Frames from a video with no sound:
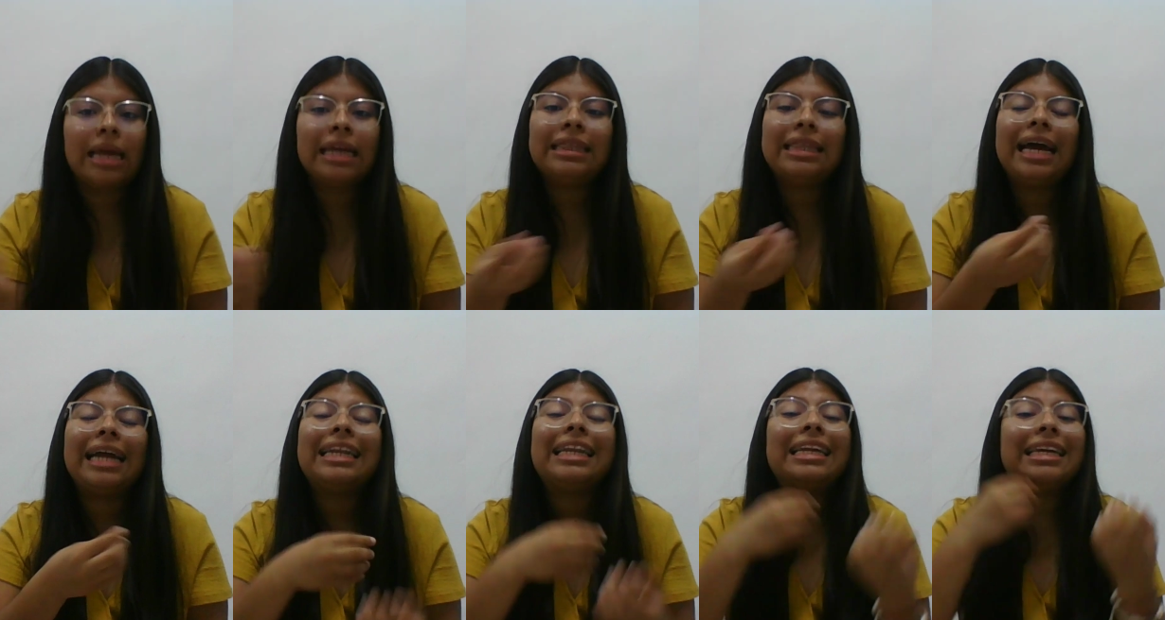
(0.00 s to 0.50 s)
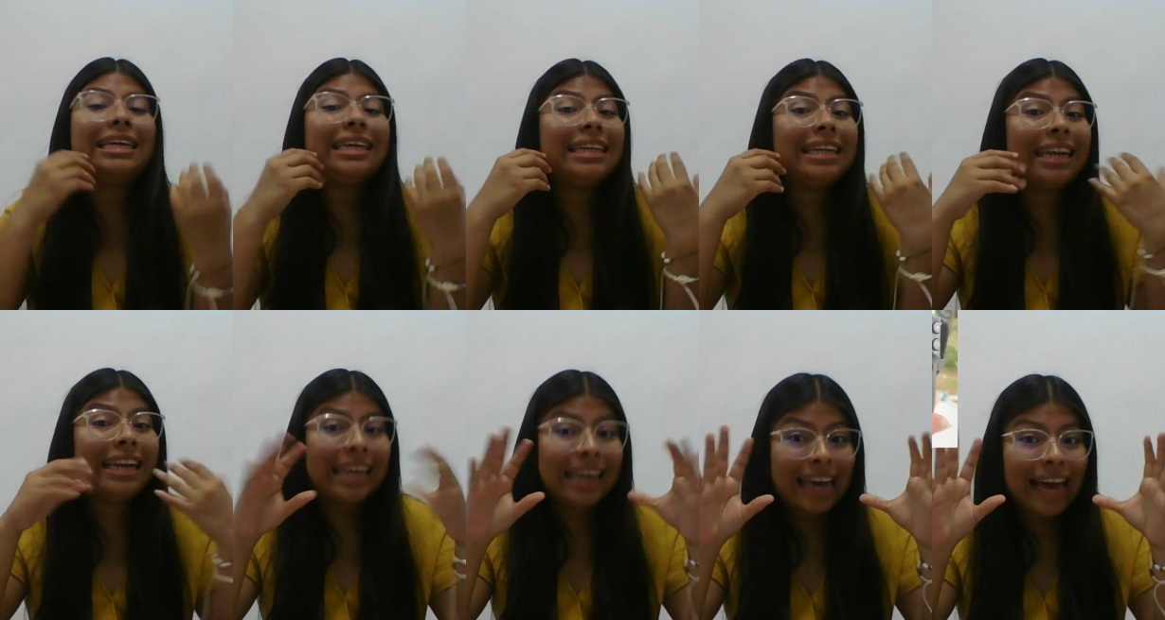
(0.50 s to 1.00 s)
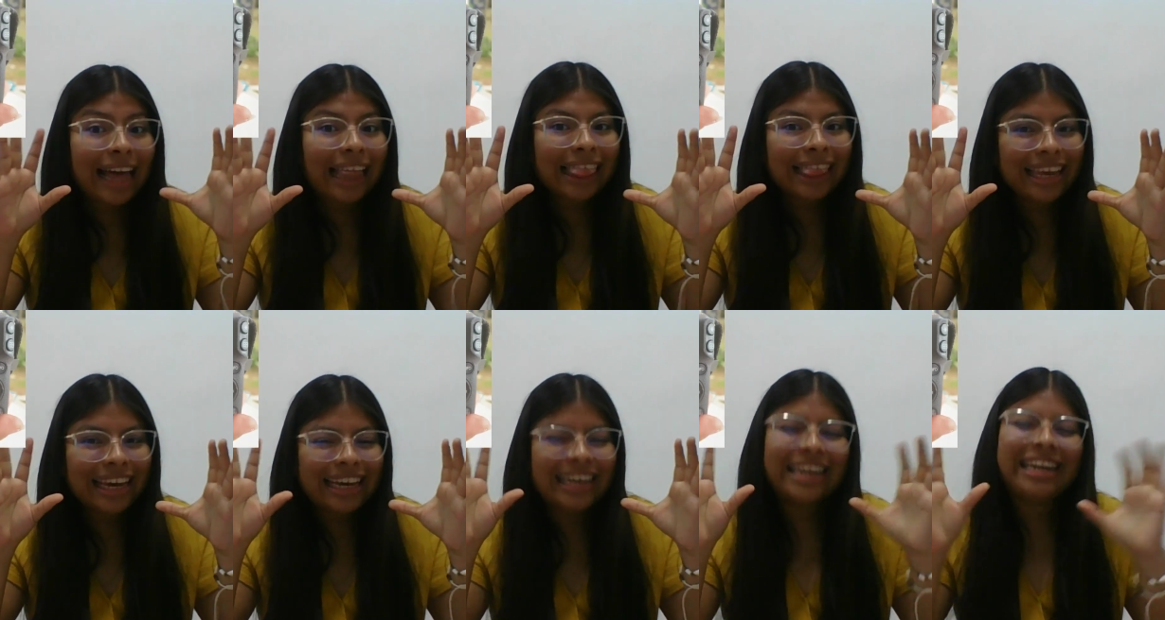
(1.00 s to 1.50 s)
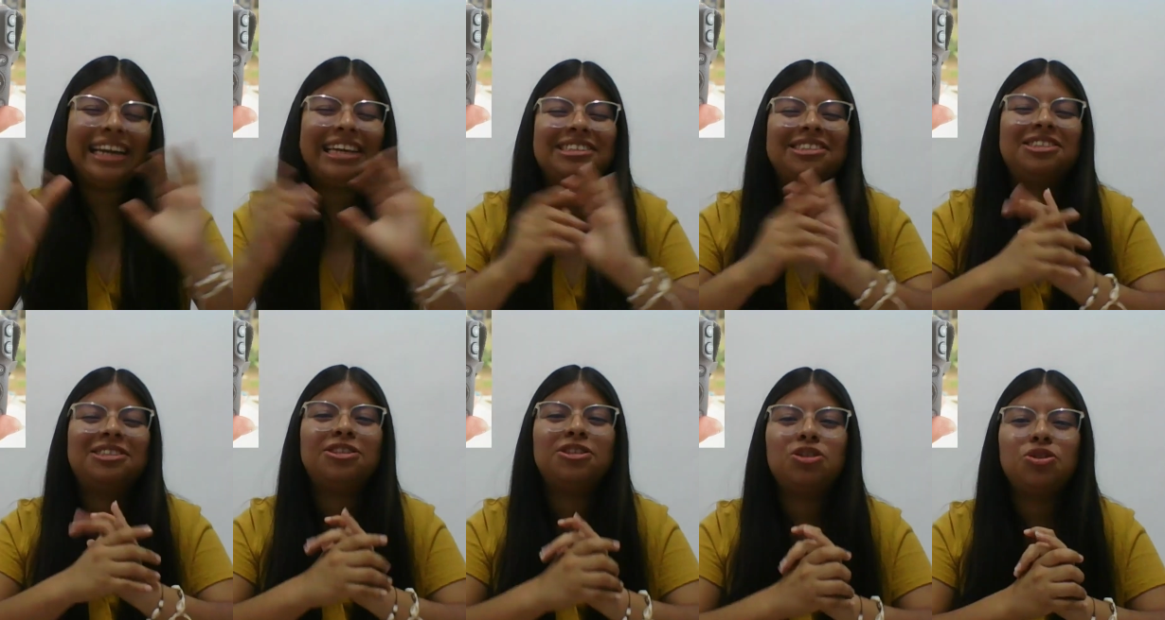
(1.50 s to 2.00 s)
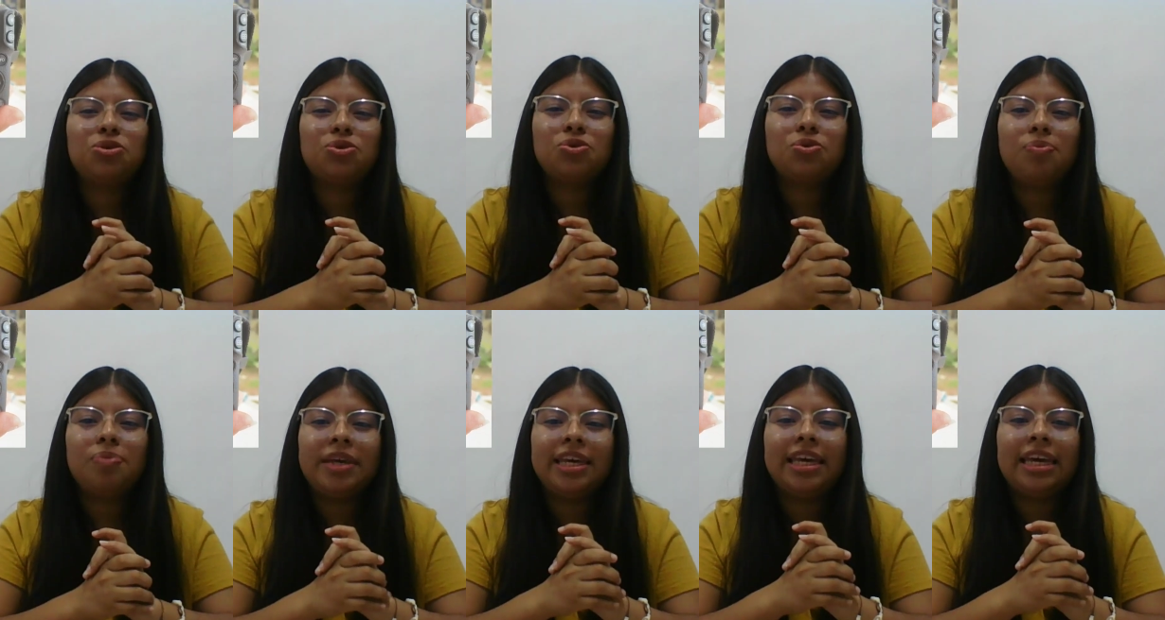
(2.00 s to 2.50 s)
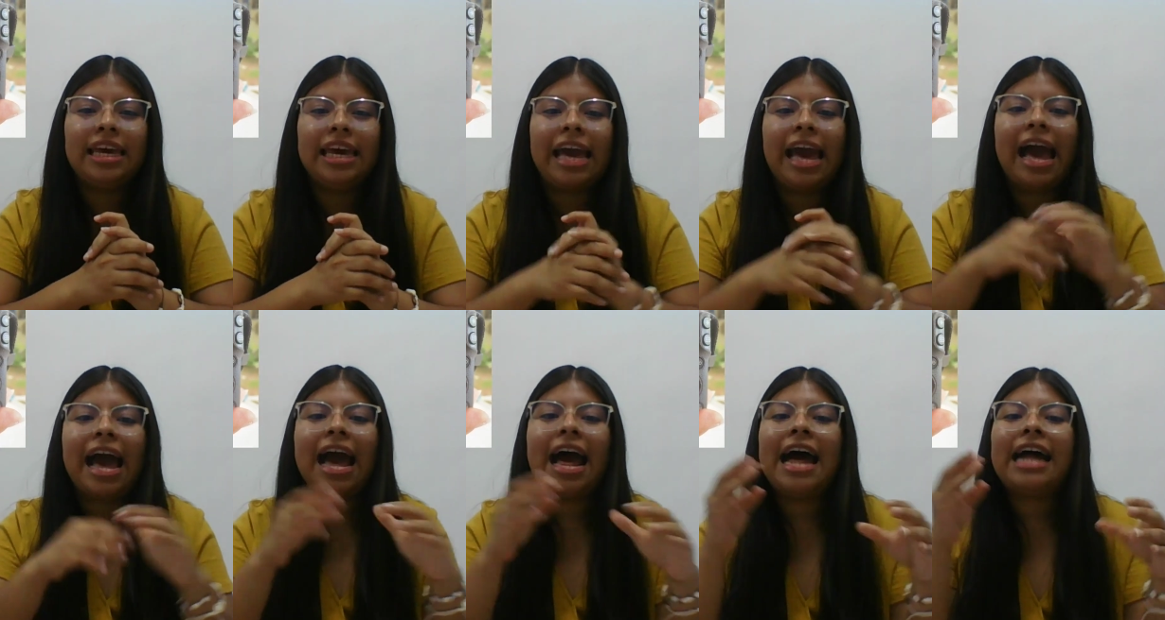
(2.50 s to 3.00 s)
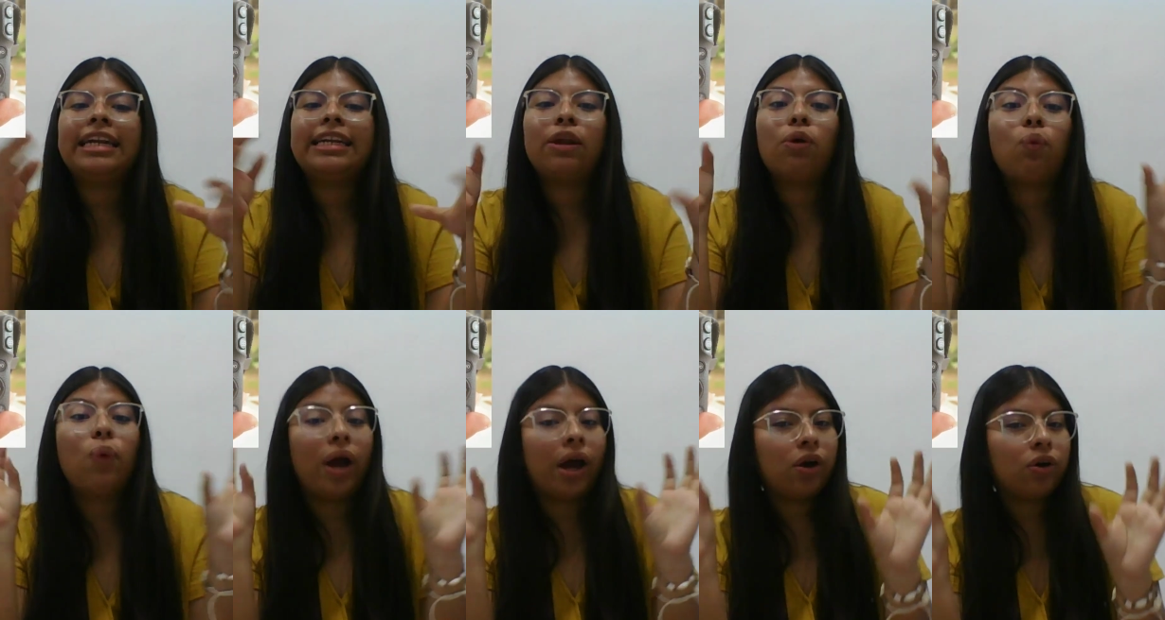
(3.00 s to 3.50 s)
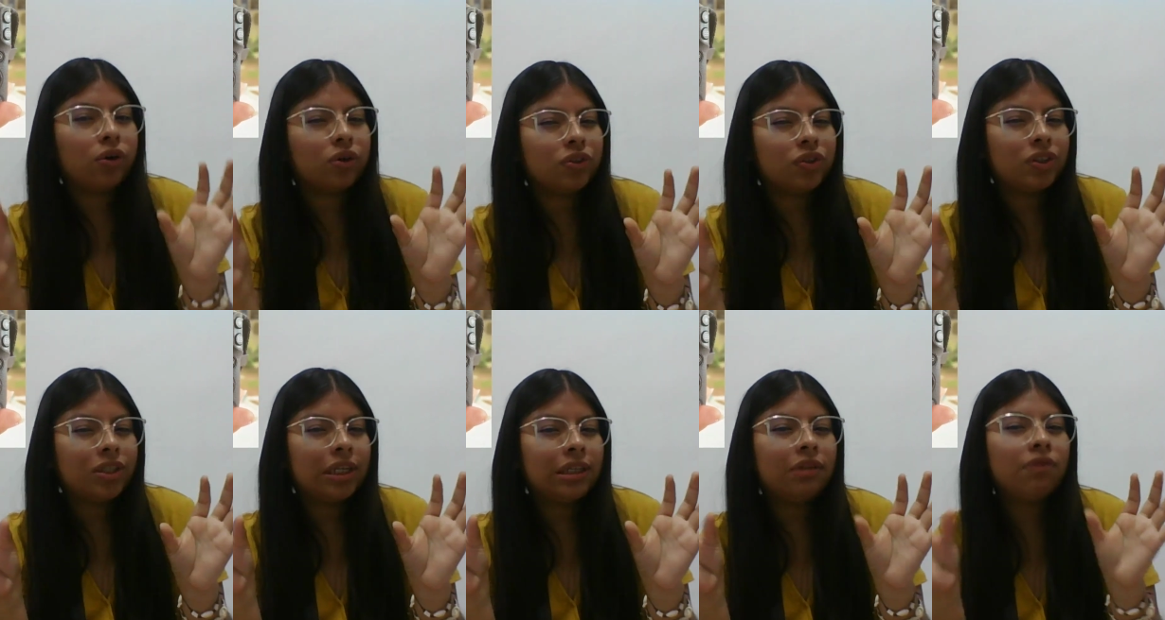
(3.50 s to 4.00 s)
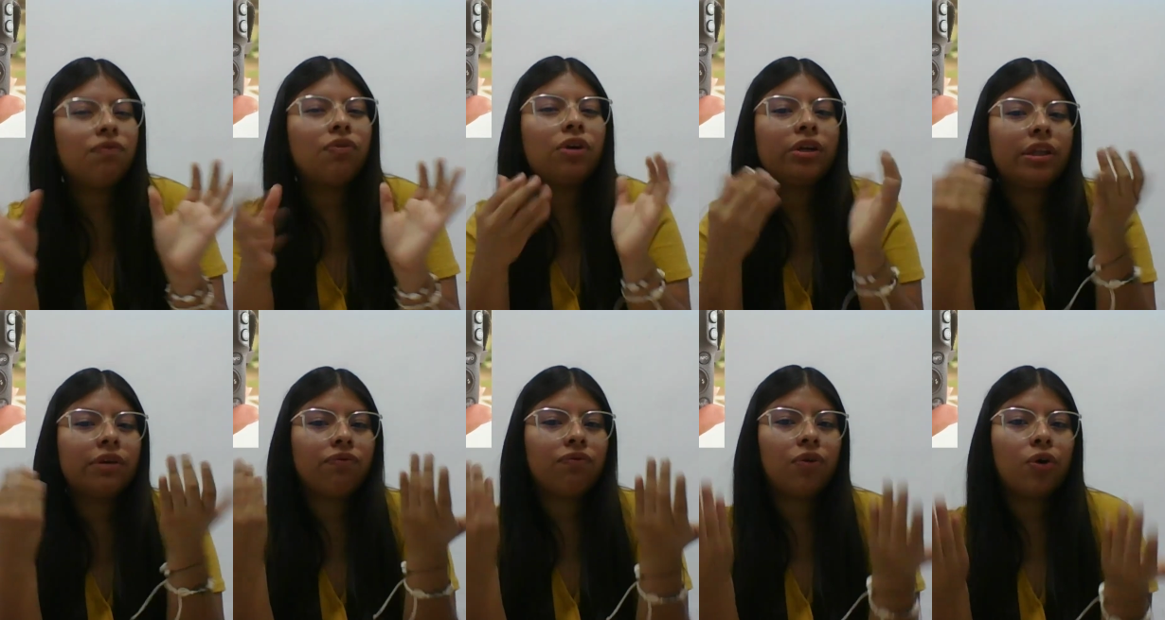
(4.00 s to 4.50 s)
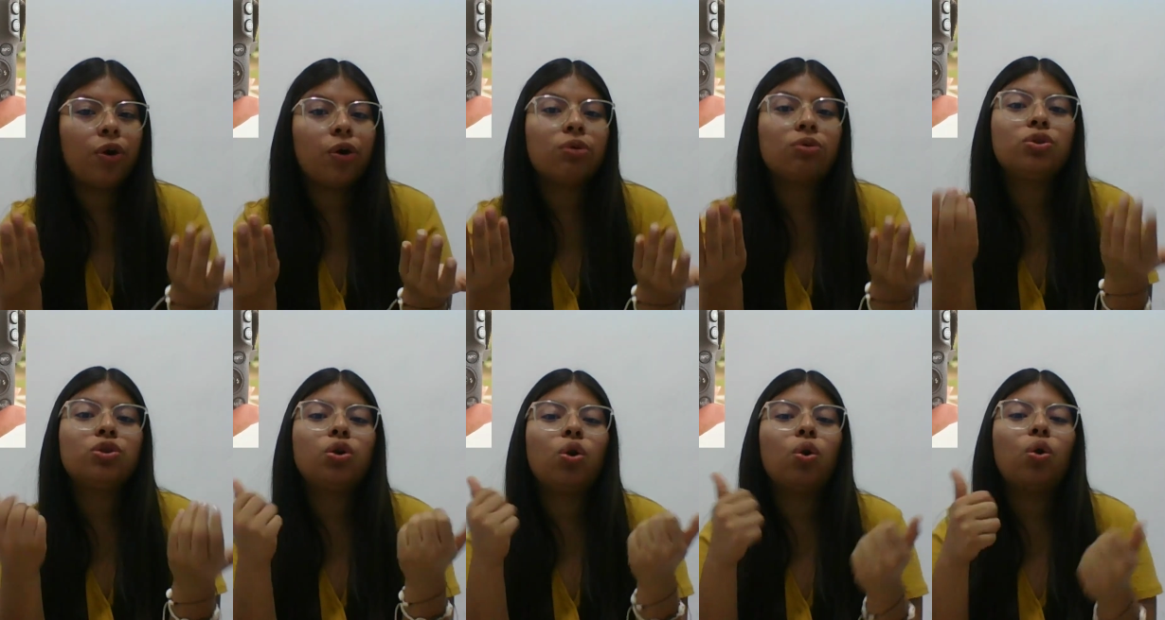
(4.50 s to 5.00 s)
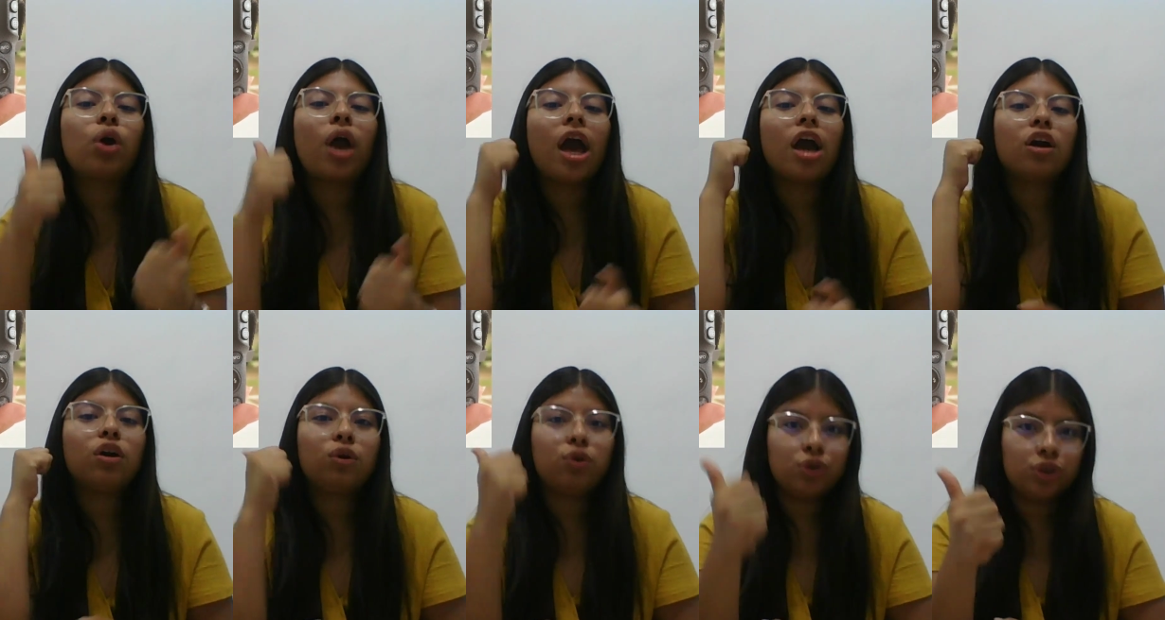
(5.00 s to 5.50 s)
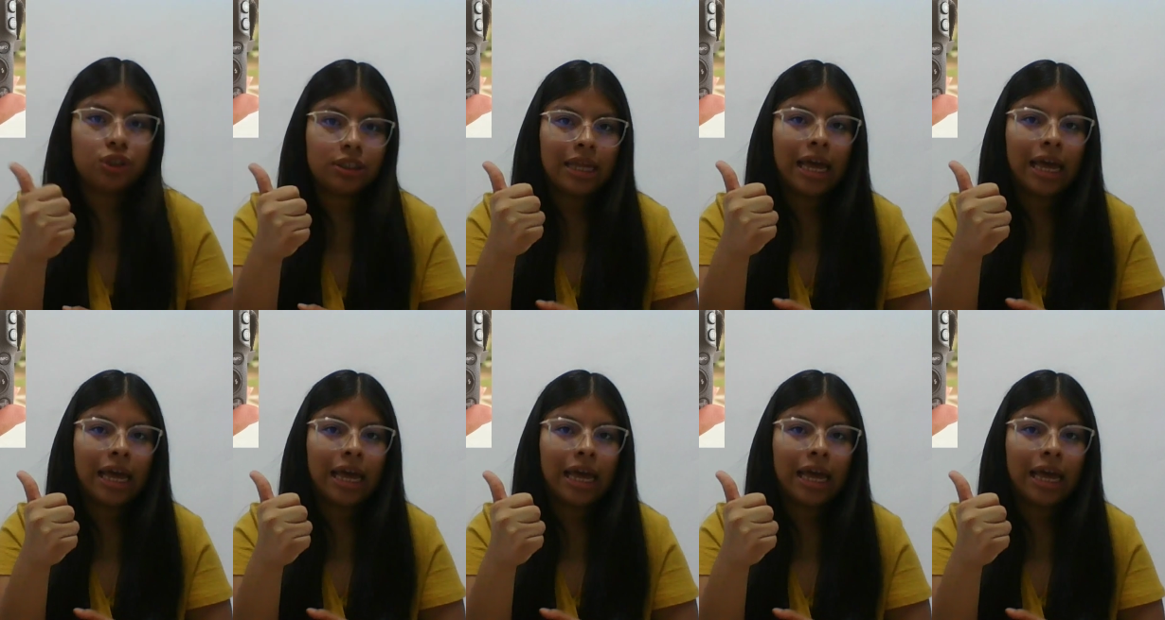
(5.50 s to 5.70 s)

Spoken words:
that ideally needs to be at 100 for the photo to look good.